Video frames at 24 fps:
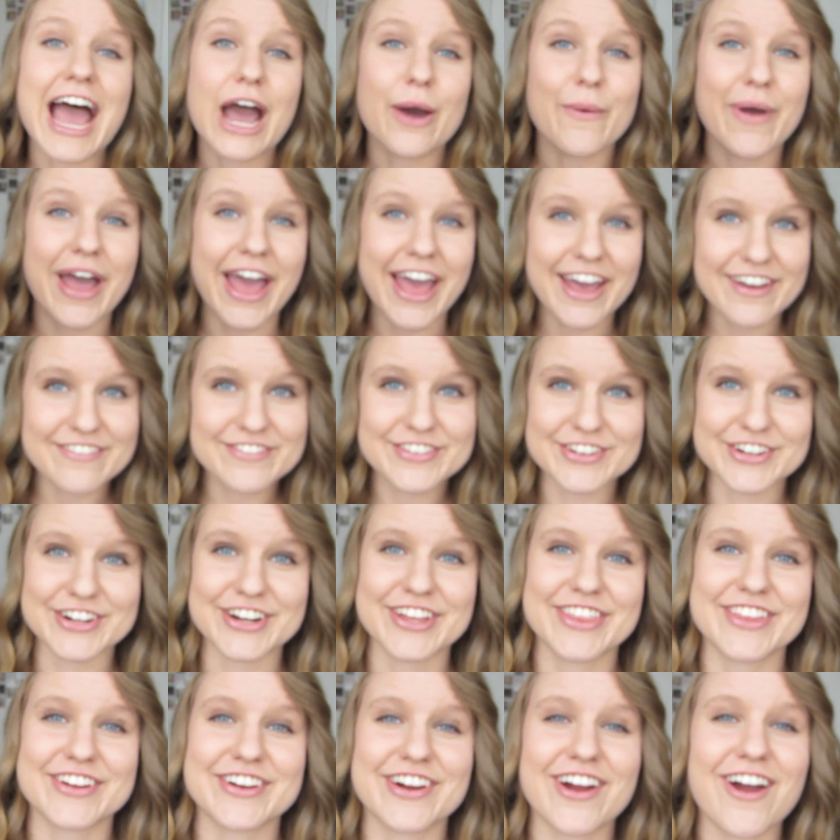
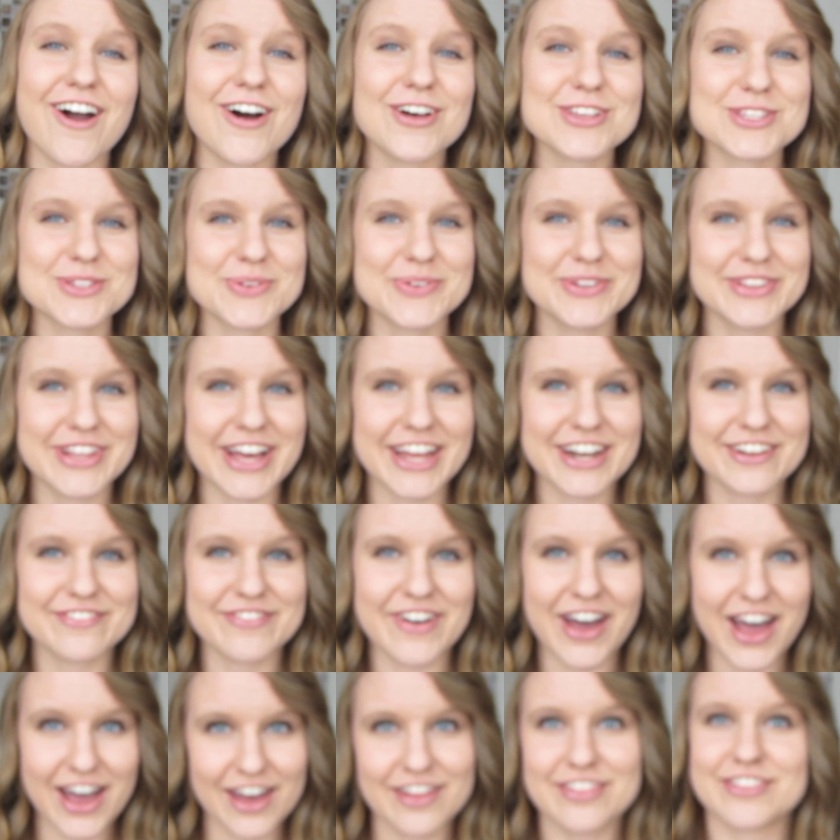However, there are also a lot of
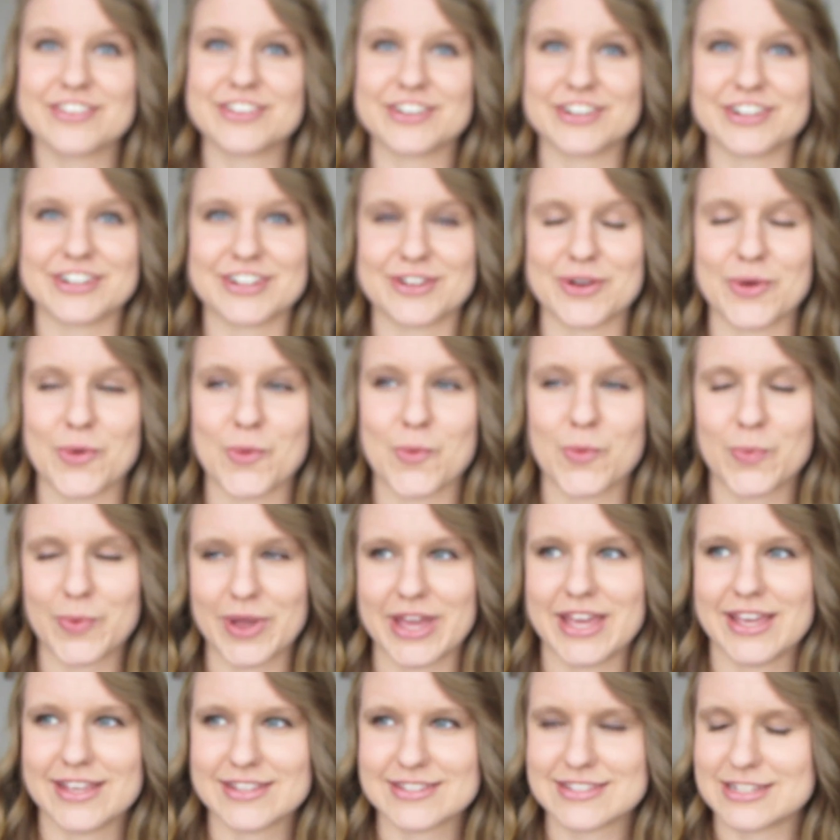other
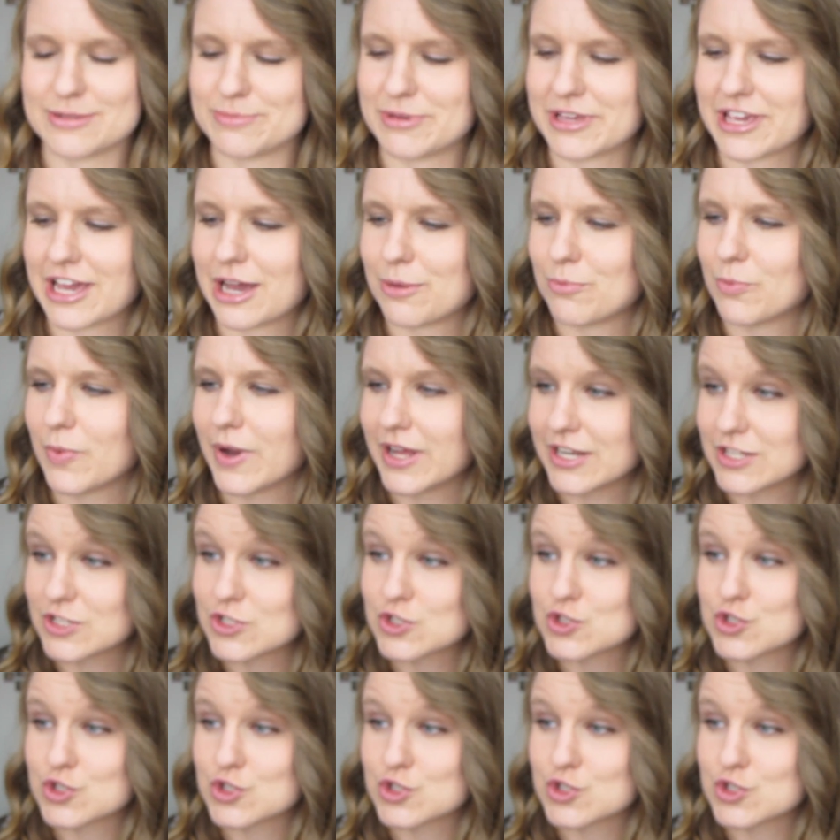ways to become one.